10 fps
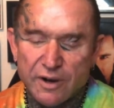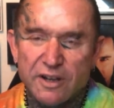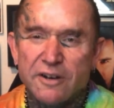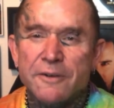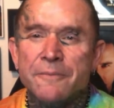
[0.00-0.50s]

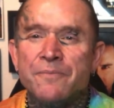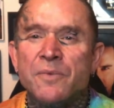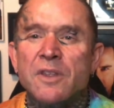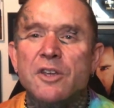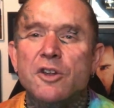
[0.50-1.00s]
And
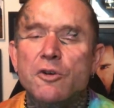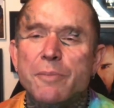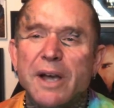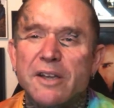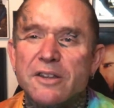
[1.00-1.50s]
you look
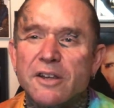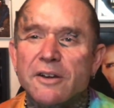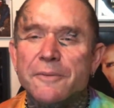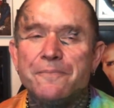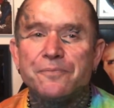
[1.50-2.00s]
back at
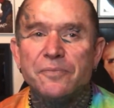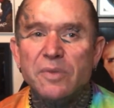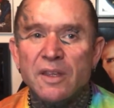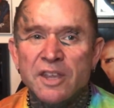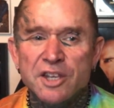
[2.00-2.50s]
the
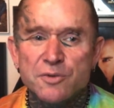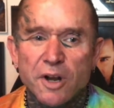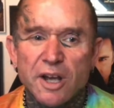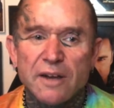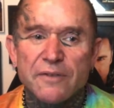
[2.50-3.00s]
here's what
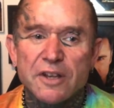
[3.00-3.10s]
I love.